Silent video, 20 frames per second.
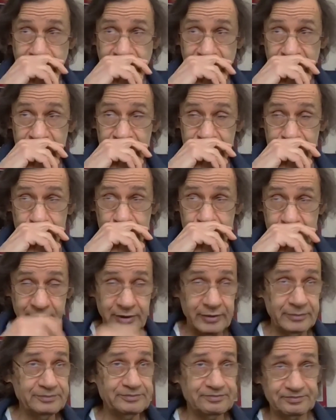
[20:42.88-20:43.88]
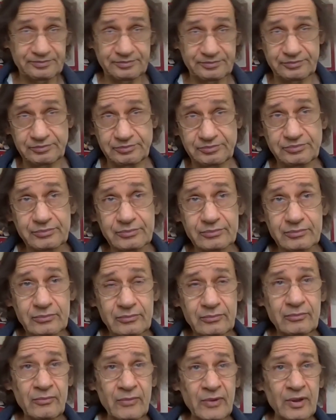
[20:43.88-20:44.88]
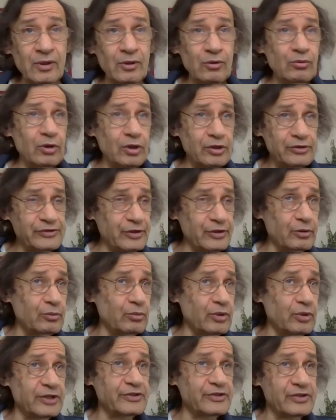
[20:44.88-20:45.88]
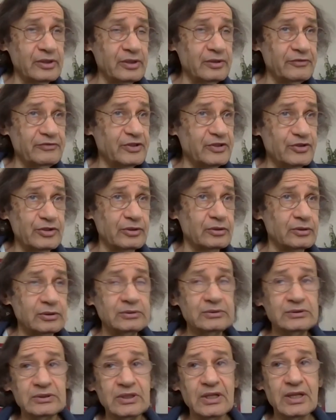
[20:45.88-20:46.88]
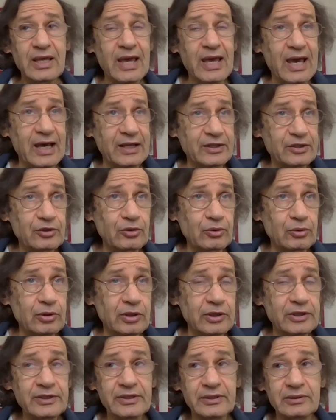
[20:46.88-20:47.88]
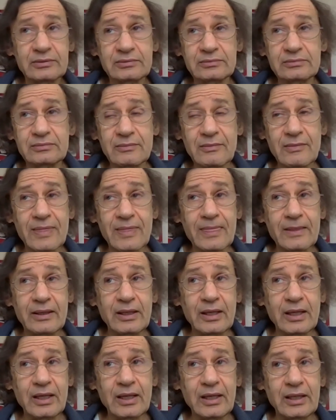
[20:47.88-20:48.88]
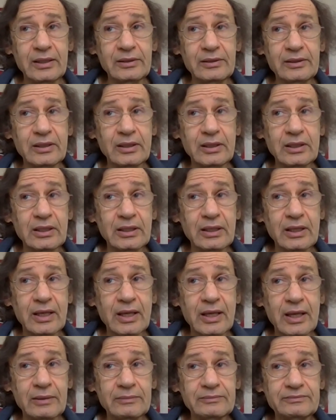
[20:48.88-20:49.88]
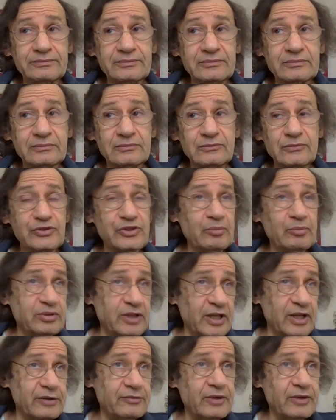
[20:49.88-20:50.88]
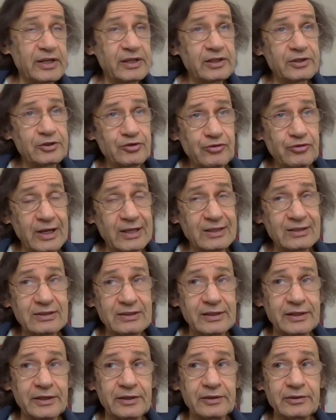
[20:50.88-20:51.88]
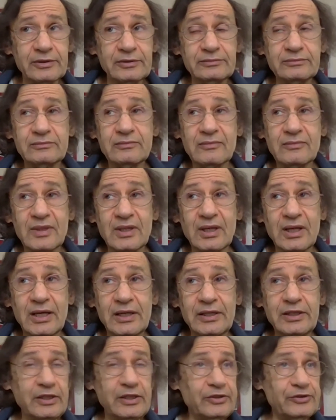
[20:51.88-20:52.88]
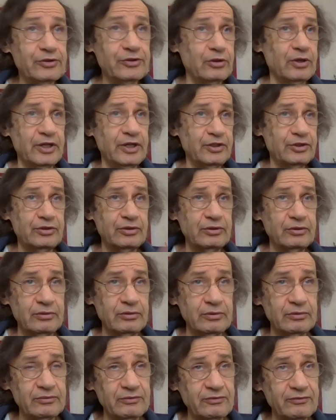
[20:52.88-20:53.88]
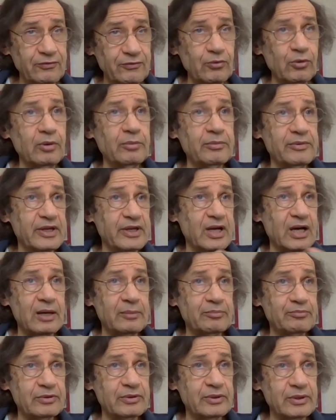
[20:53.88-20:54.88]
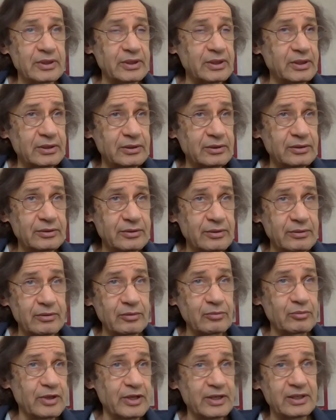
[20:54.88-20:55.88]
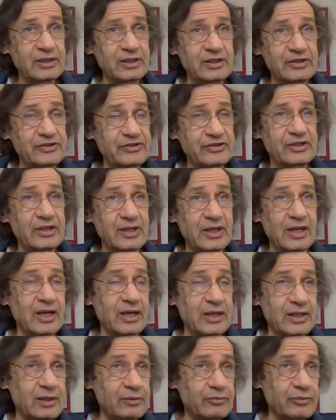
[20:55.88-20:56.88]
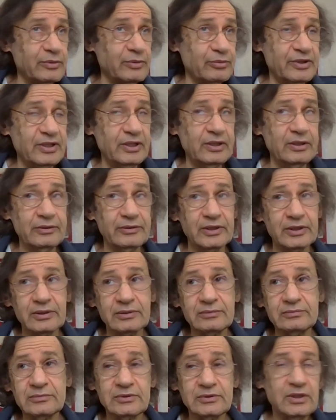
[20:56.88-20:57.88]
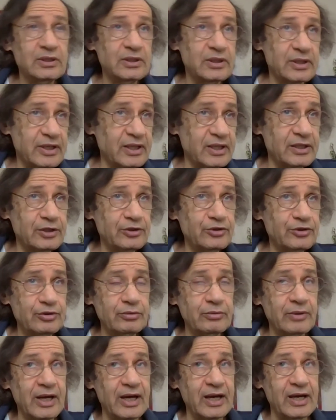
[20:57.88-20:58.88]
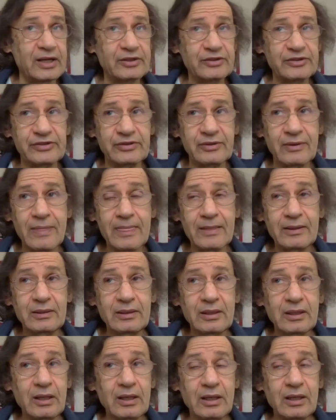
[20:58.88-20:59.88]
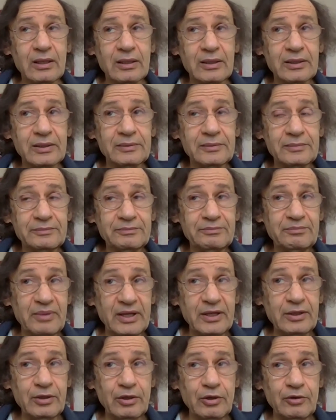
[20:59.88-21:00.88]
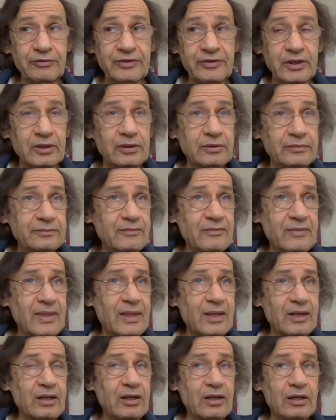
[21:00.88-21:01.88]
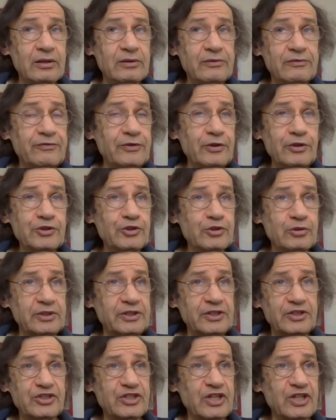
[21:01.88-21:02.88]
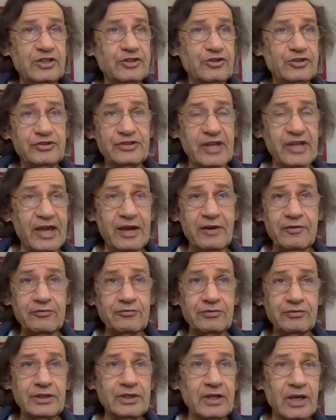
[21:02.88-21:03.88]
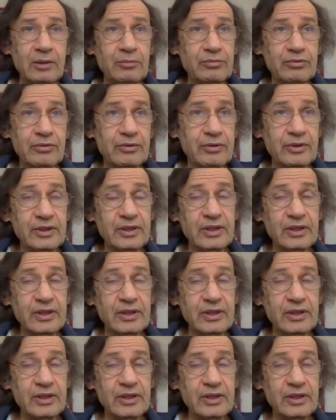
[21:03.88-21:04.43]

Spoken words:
excuse me, who also was an official at court and was a playwright and translator. And he's going to form the opera into the way it is today, that we would hear it, and again in two acts. Beethoven virtually changes every number in